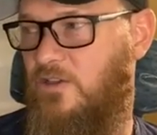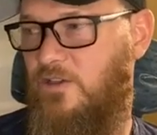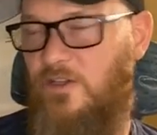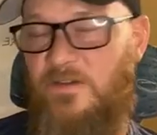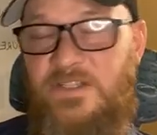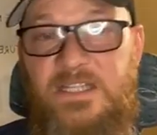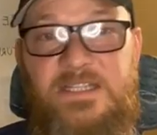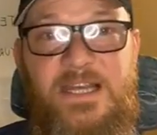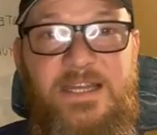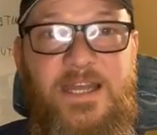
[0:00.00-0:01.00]
goods or
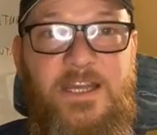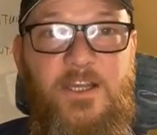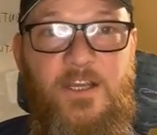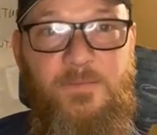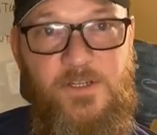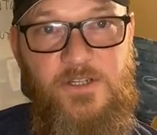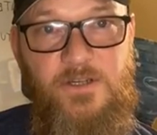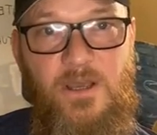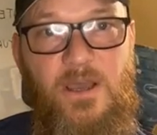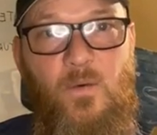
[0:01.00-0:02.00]
services and getting a
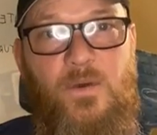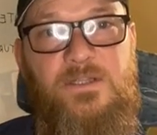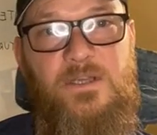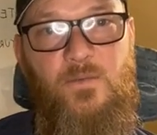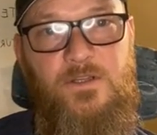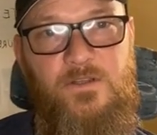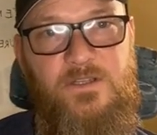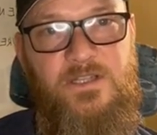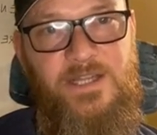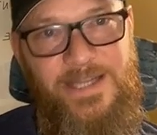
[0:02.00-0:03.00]
commission when someone
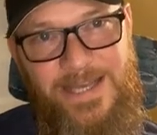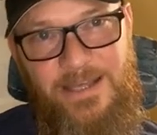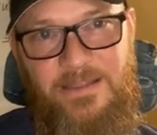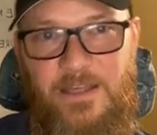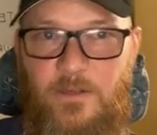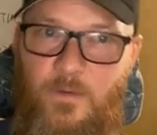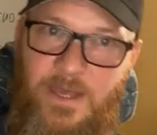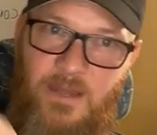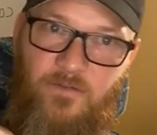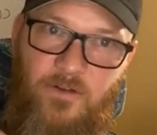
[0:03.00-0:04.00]
uses the link that you
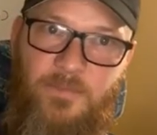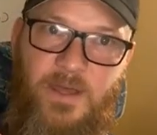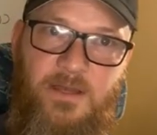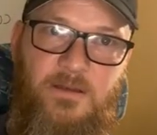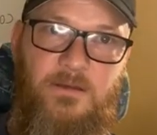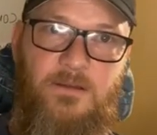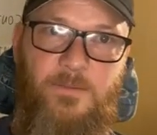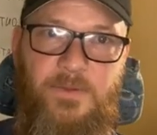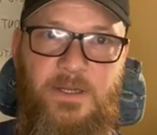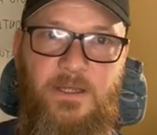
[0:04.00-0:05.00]
get from that
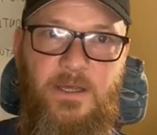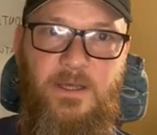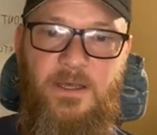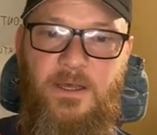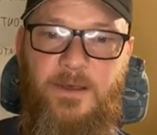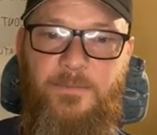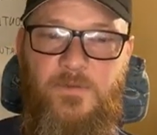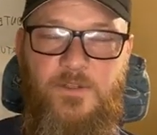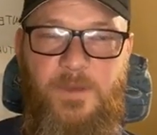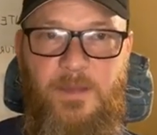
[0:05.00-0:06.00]
company
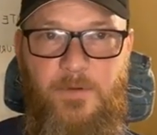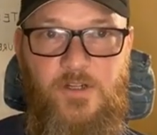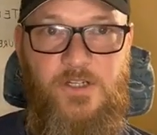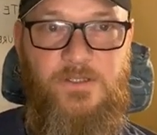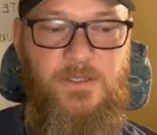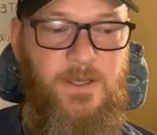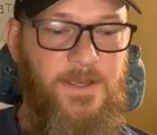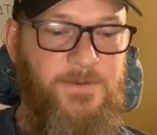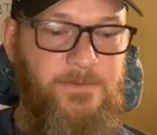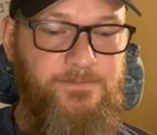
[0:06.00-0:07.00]
to make a purchase.
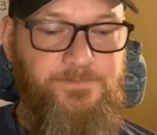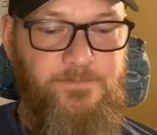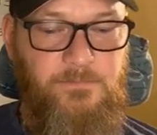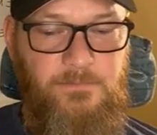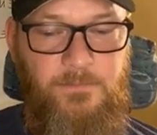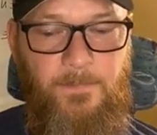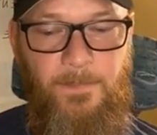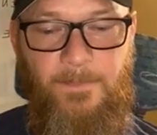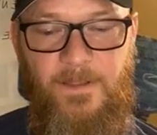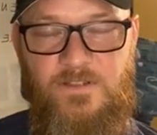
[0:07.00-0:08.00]

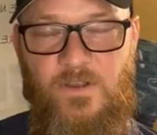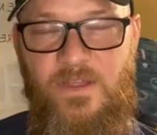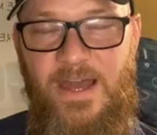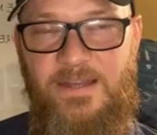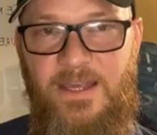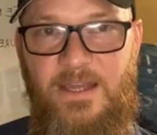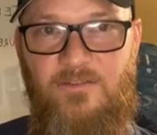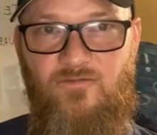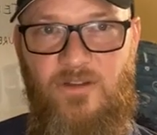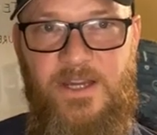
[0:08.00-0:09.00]
So that
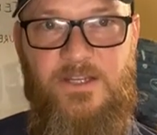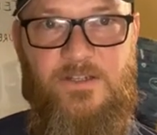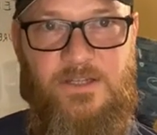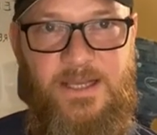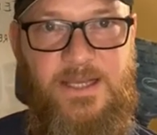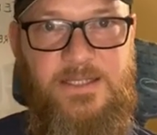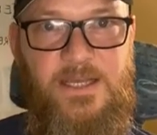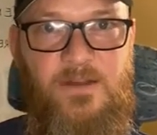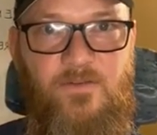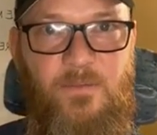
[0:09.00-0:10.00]
can range, like I
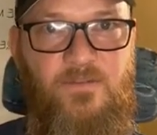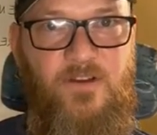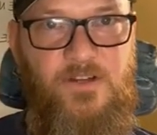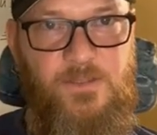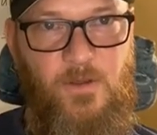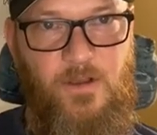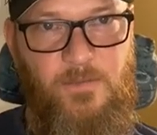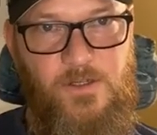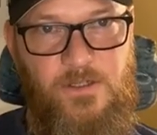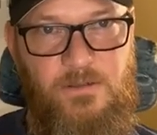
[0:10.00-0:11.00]
said, from a very small
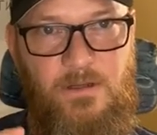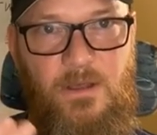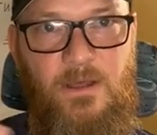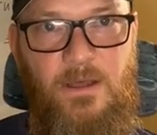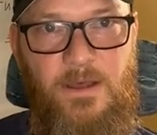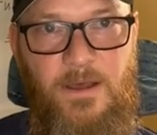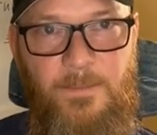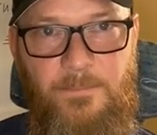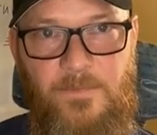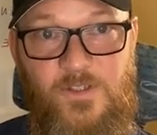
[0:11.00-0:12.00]
commission
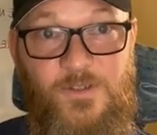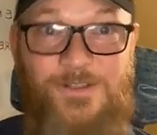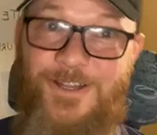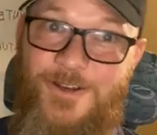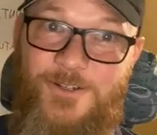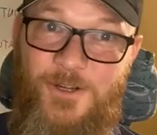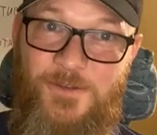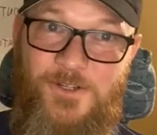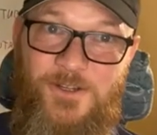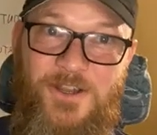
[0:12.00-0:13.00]
to a larger
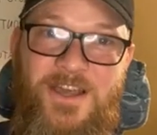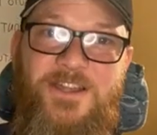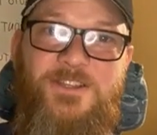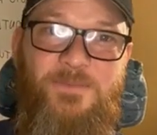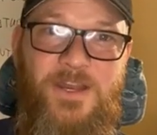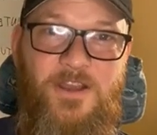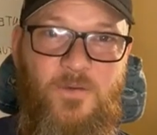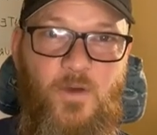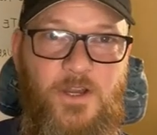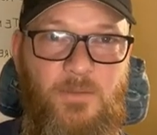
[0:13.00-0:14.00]
commission, depending
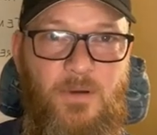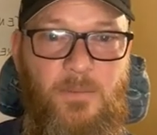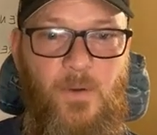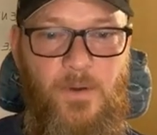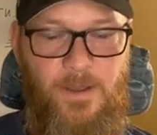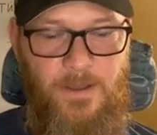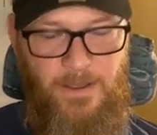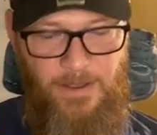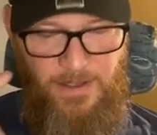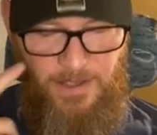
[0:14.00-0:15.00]
on what you're promoting.